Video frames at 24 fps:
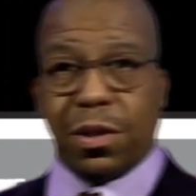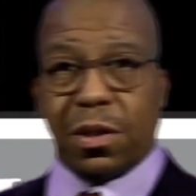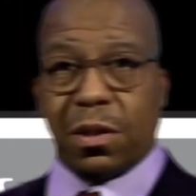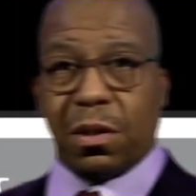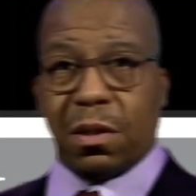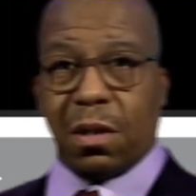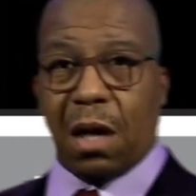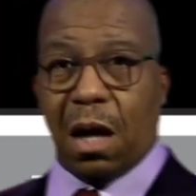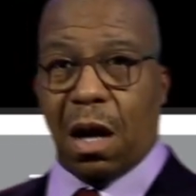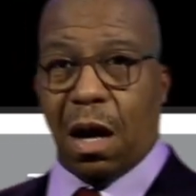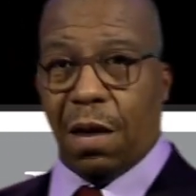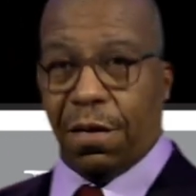
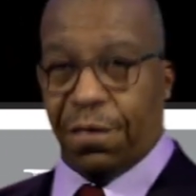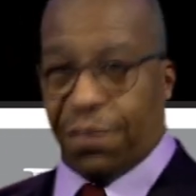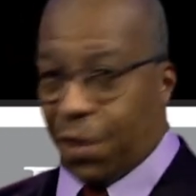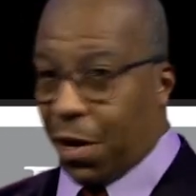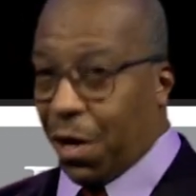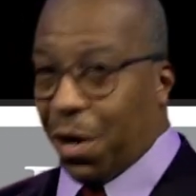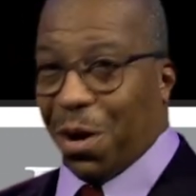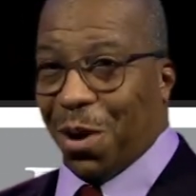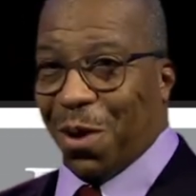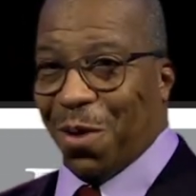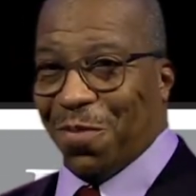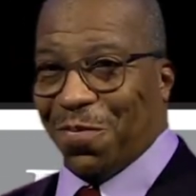are very
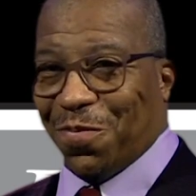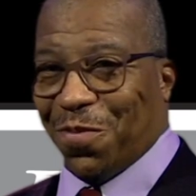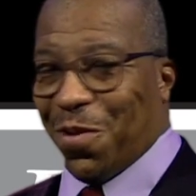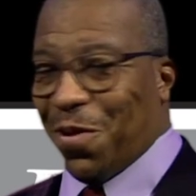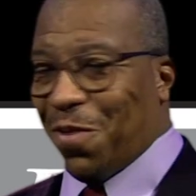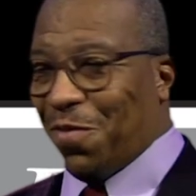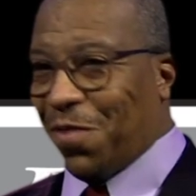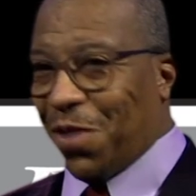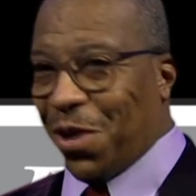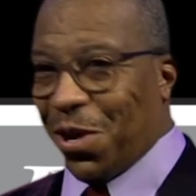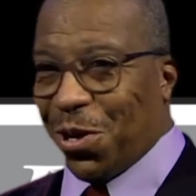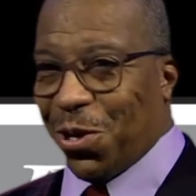helpful and very
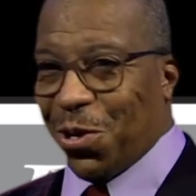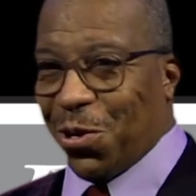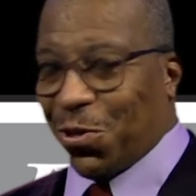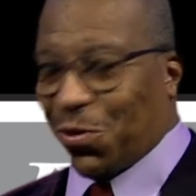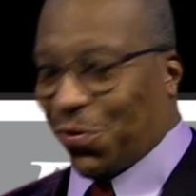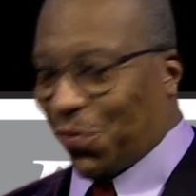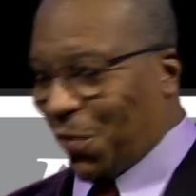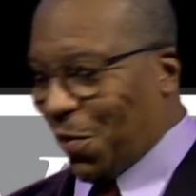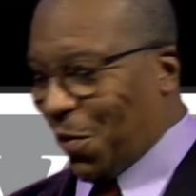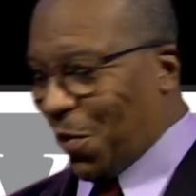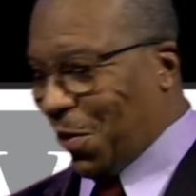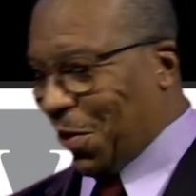
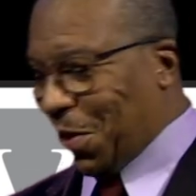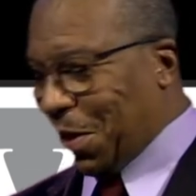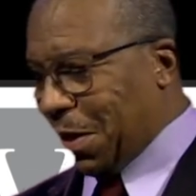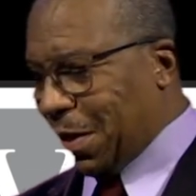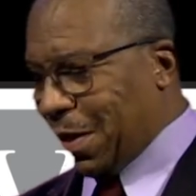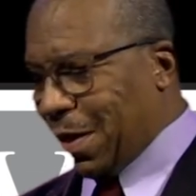useful, and